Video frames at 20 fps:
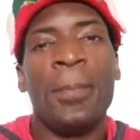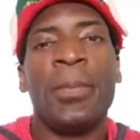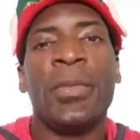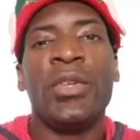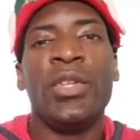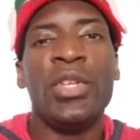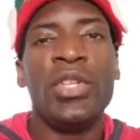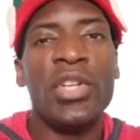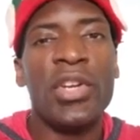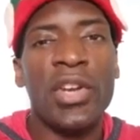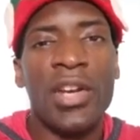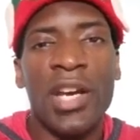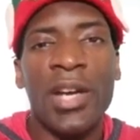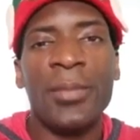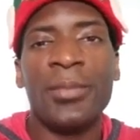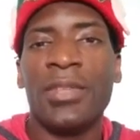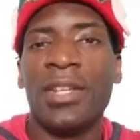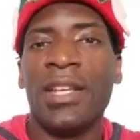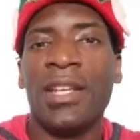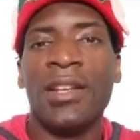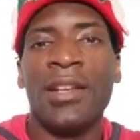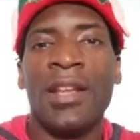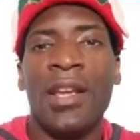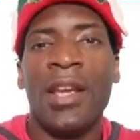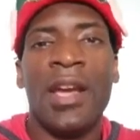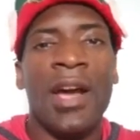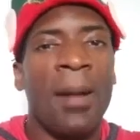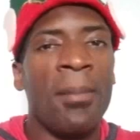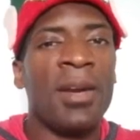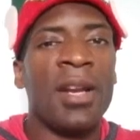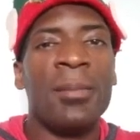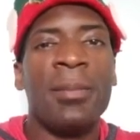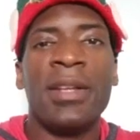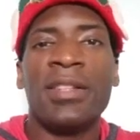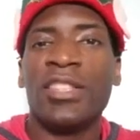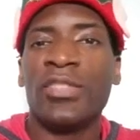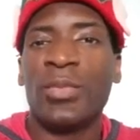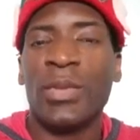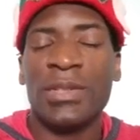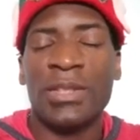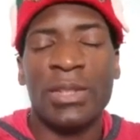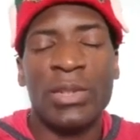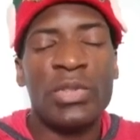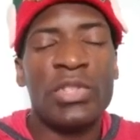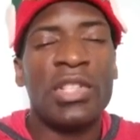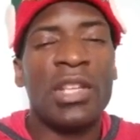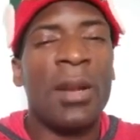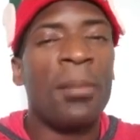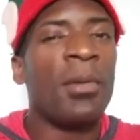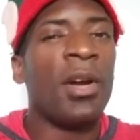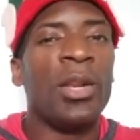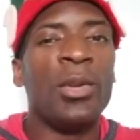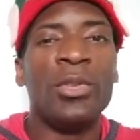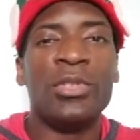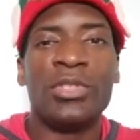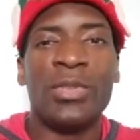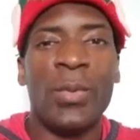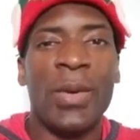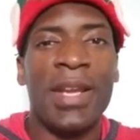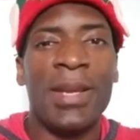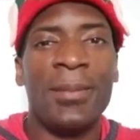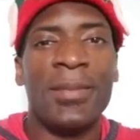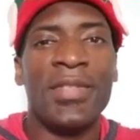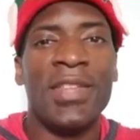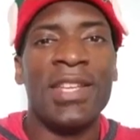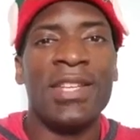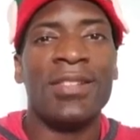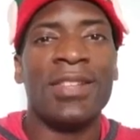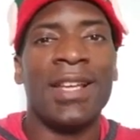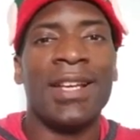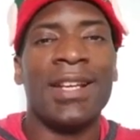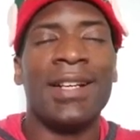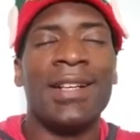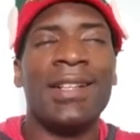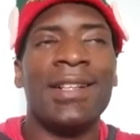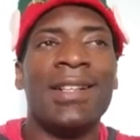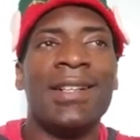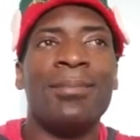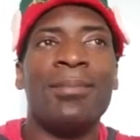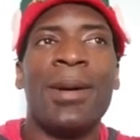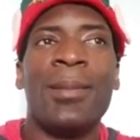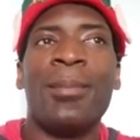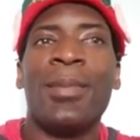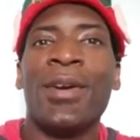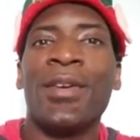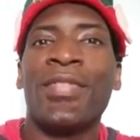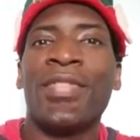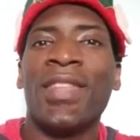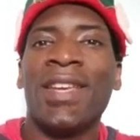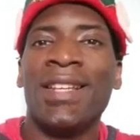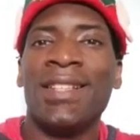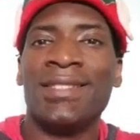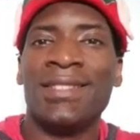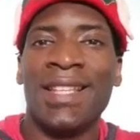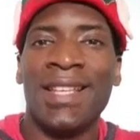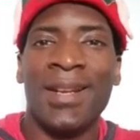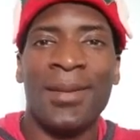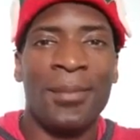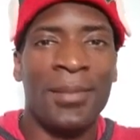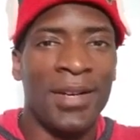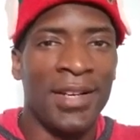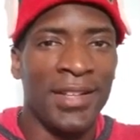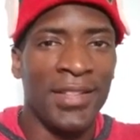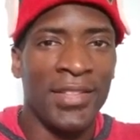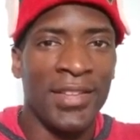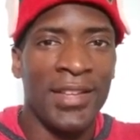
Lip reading: New Year comes in, I'm going to make this resolution. I'm going to lose the weight. But then you're like, my birthday's in a month.